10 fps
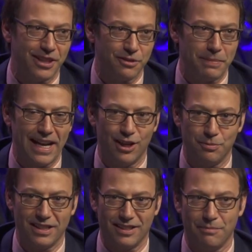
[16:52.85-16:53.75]
this panel,
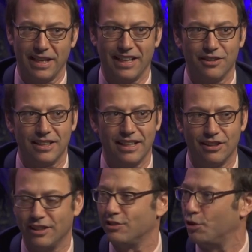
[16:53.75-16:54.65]
but said my health
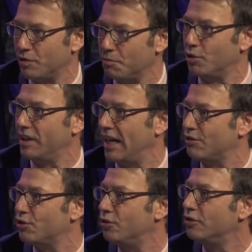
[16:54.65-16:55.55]
care, so it's a more
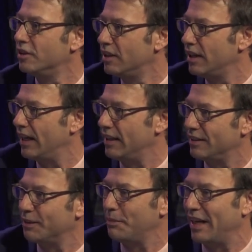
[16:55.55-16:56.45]
natural and
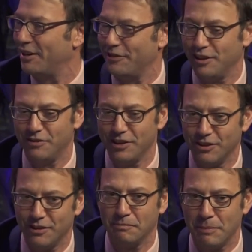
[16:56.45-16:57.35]
combative
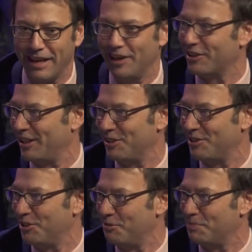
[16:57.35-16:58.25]
interview. But my health care is
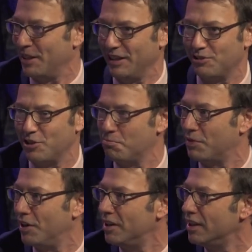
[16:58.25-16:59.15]
still in place,
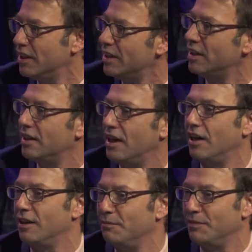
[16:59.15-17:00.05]
Cobra
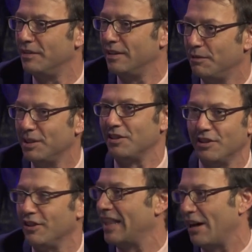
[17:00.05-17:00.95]
um, which is
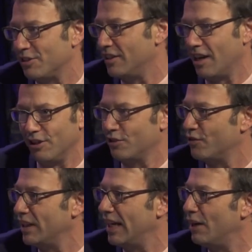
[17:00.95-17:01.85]
still $1,000 for
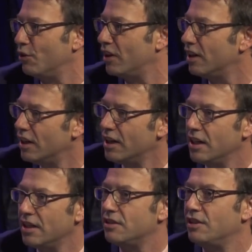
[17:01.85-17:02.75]
the hour.
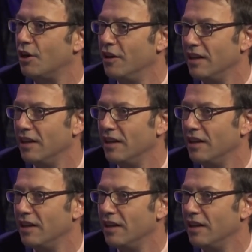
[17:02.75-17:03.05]
Yeah. So,